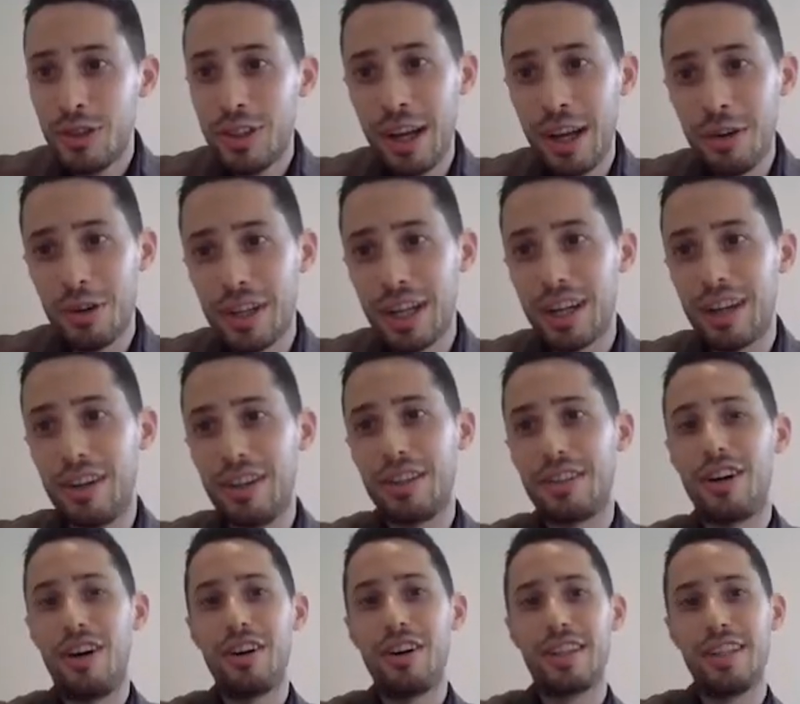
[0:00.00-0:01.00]
today what I'm going
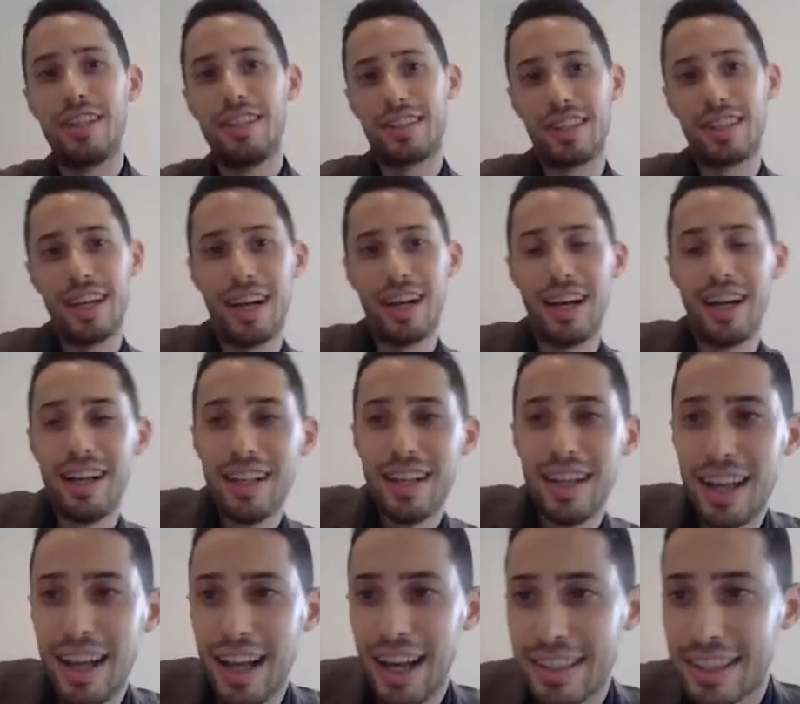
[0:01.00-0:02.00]
to talk is,
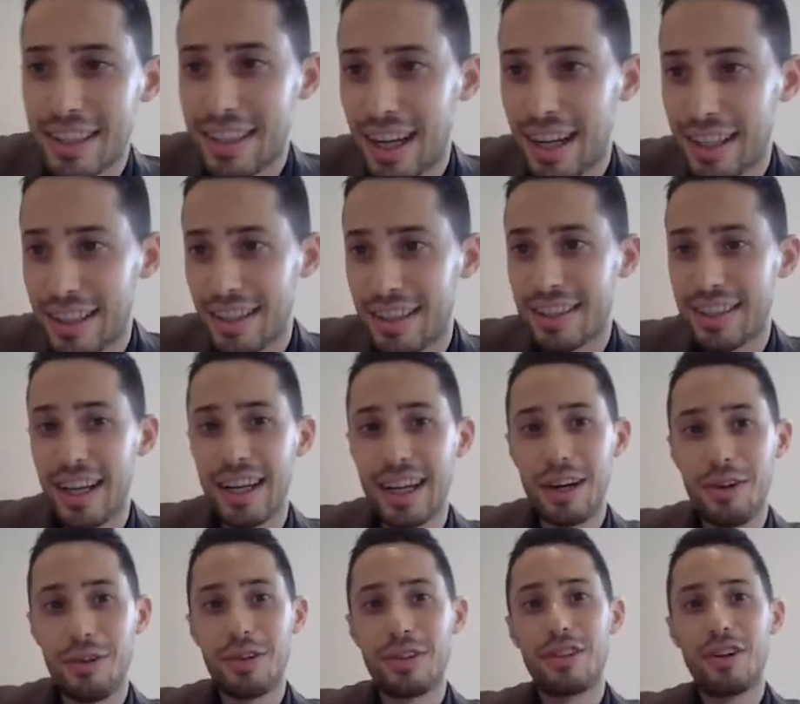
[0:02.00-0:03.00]
as the title is saying,
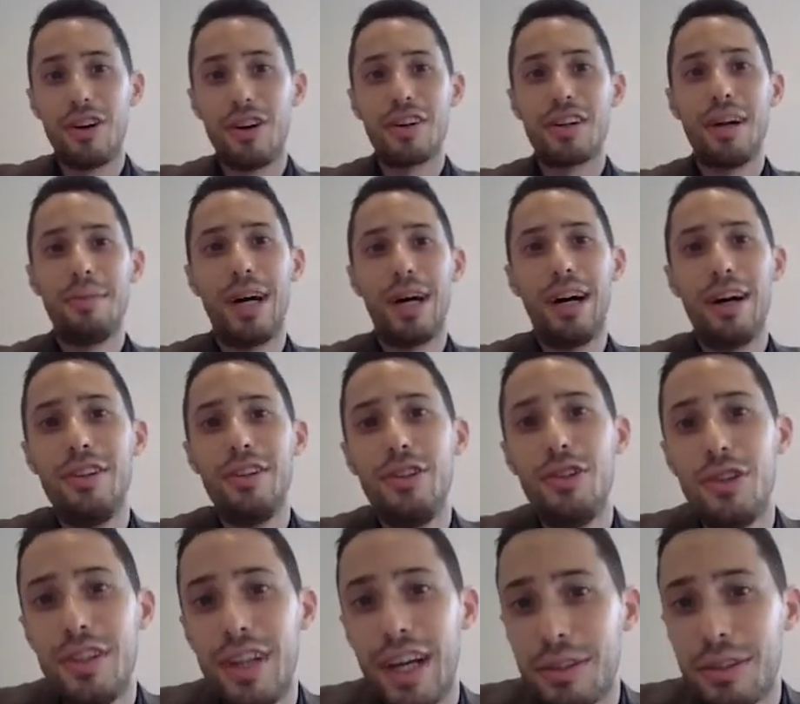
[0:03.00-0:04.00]
I will talk about
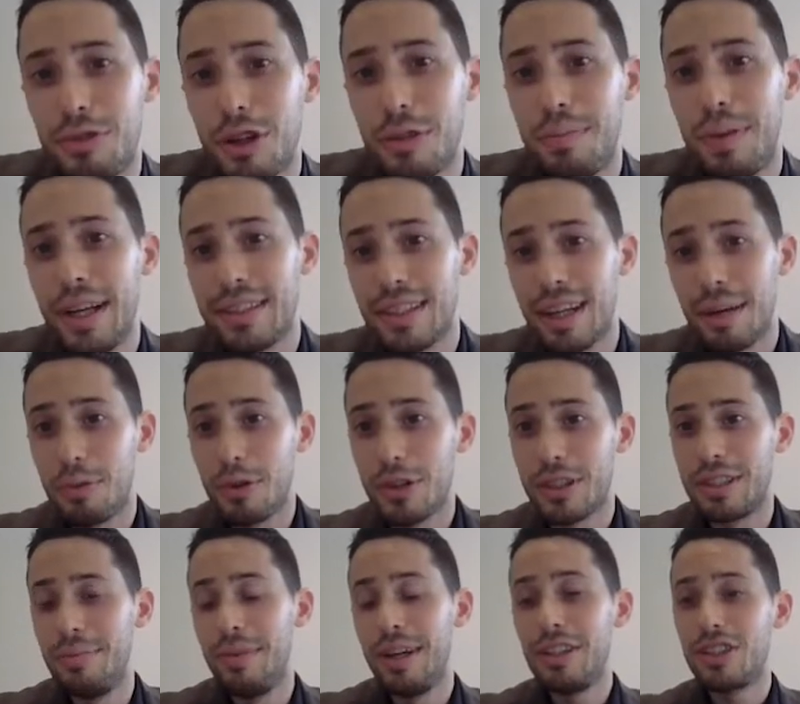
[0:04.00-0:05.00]
neural network-based
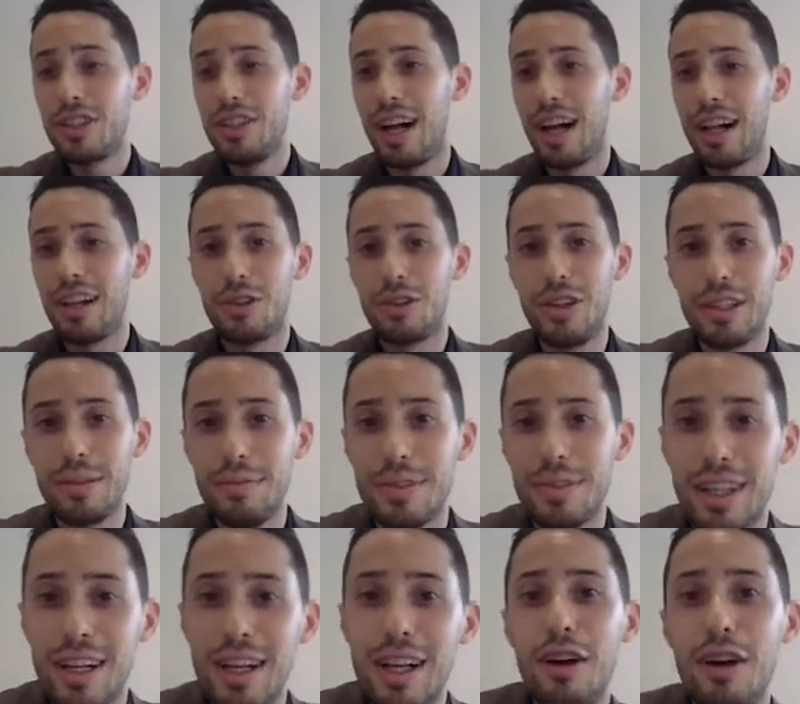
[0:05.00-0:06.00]
approximation
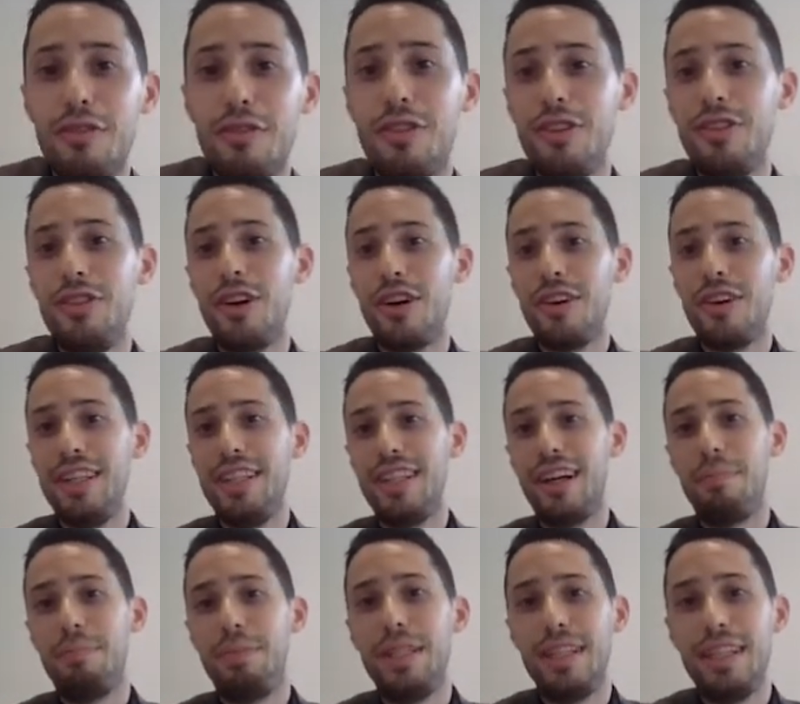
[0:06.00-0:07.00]
algorithms for
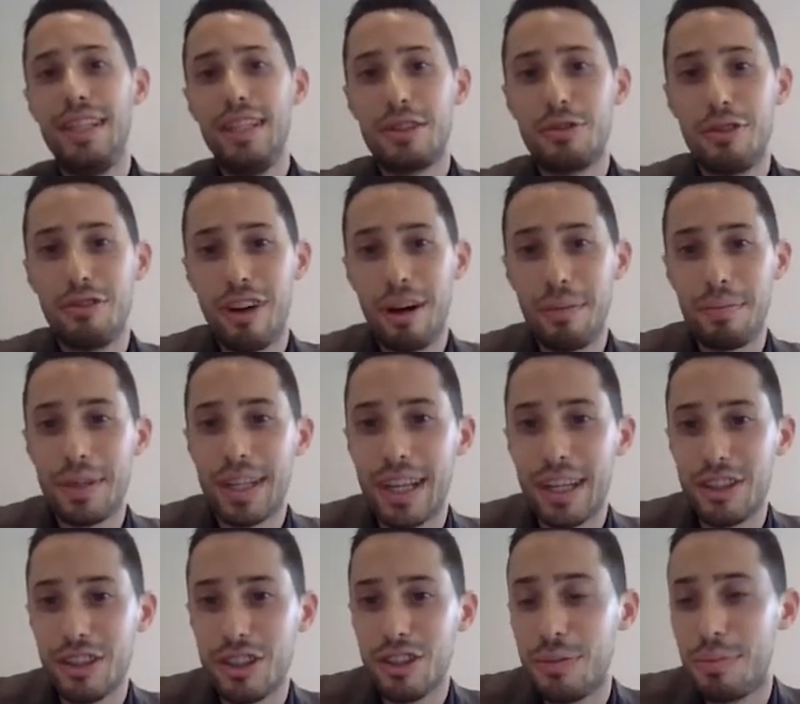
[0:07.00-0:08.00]
nonlinear PDEs with
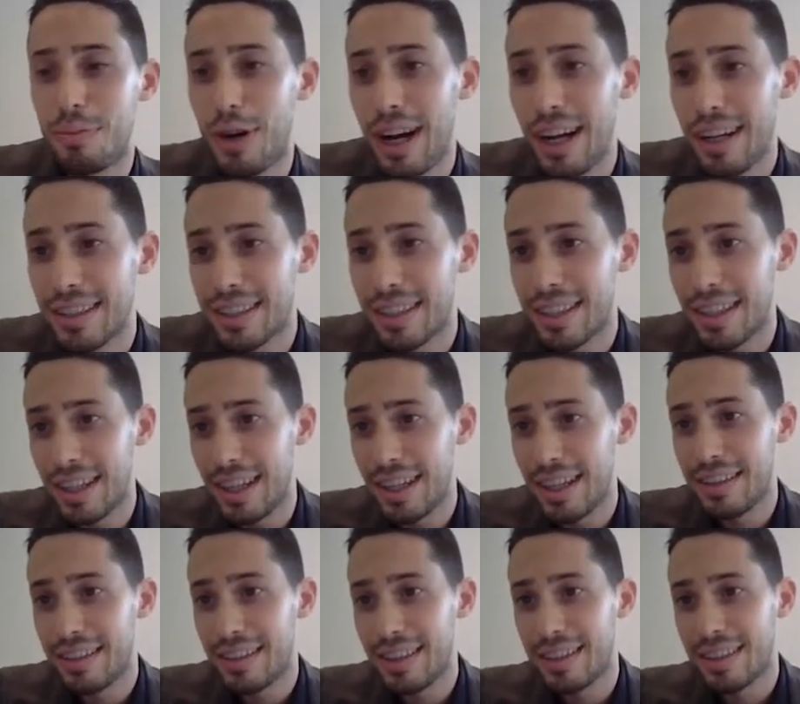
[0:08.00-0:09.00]
application to pricing.
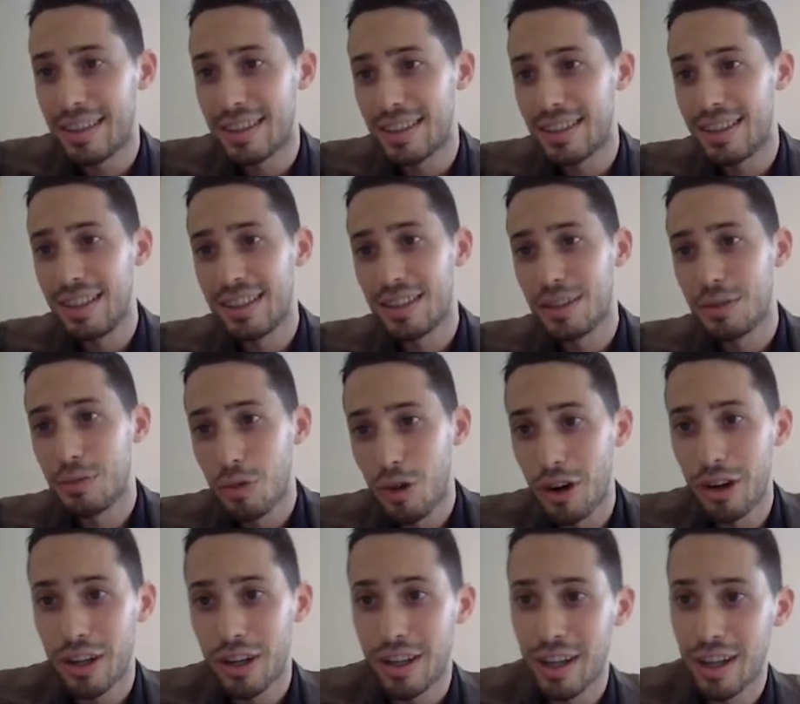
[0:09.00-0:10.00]
And this is
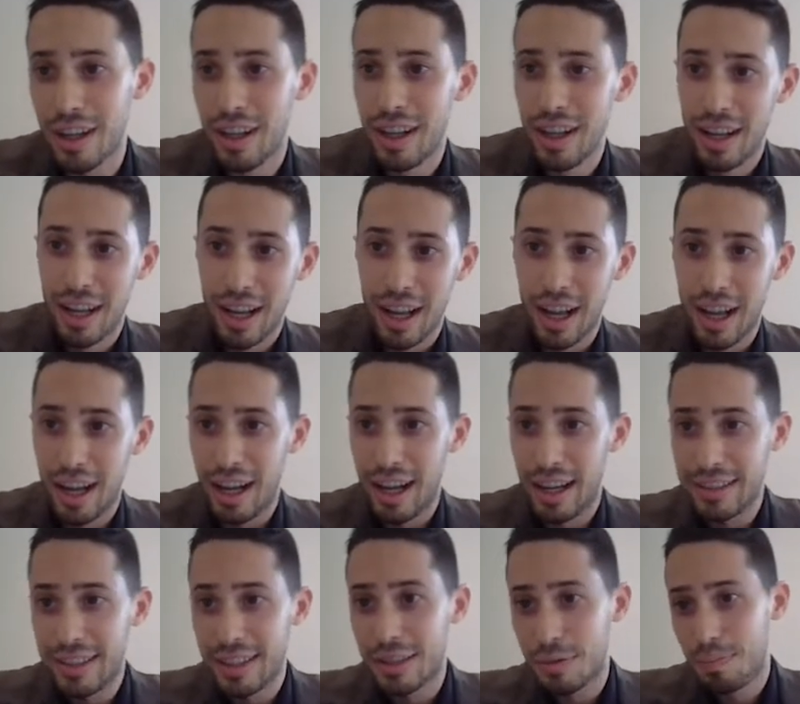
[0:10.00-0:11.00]
work,
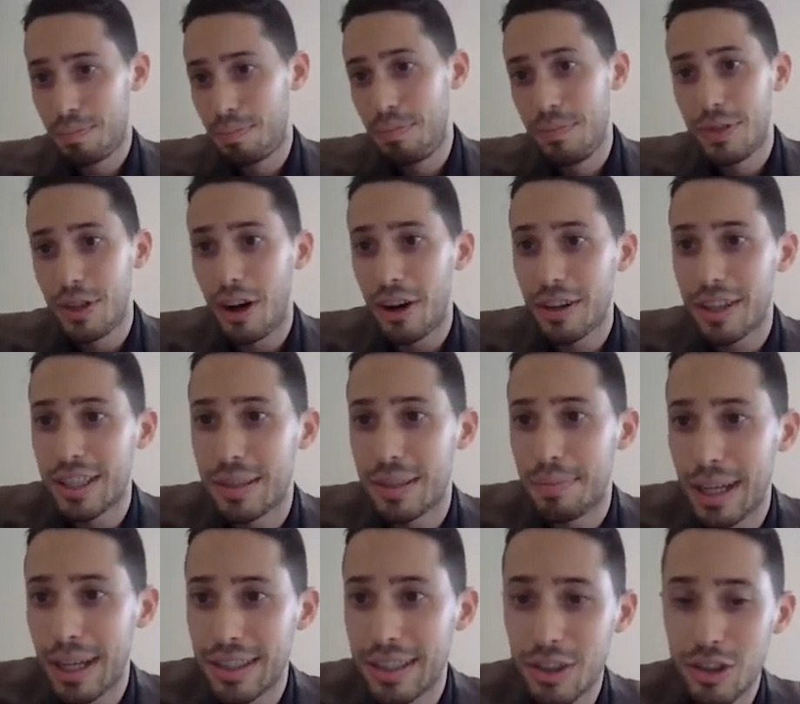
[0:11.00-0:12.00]
this talk is
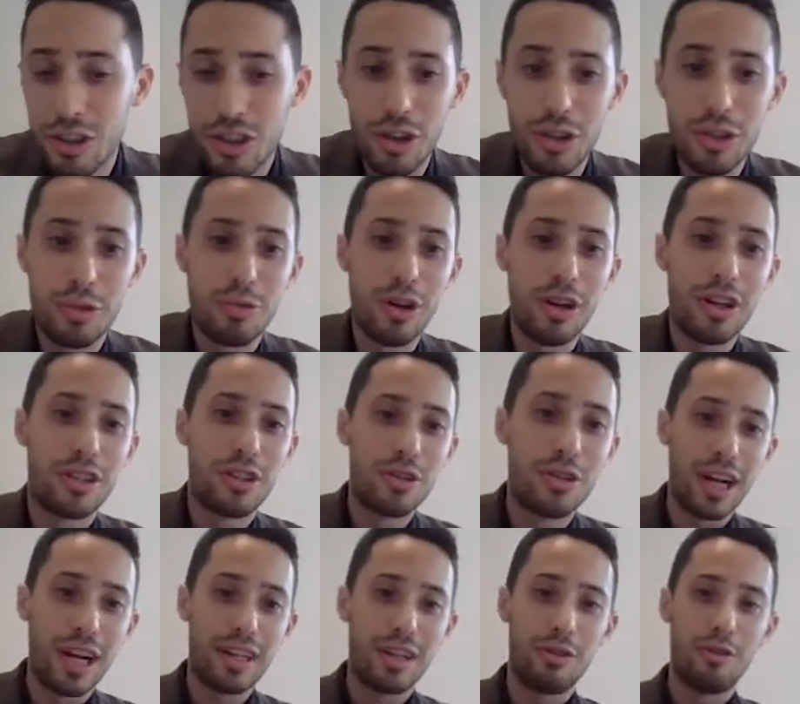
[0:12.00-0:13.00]
based on joint work
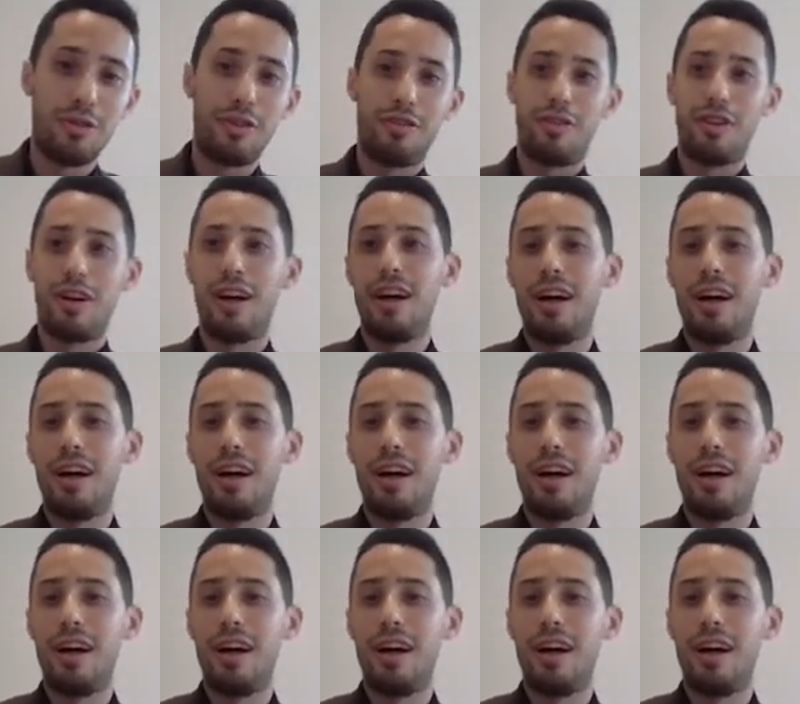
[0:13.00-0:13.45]
together with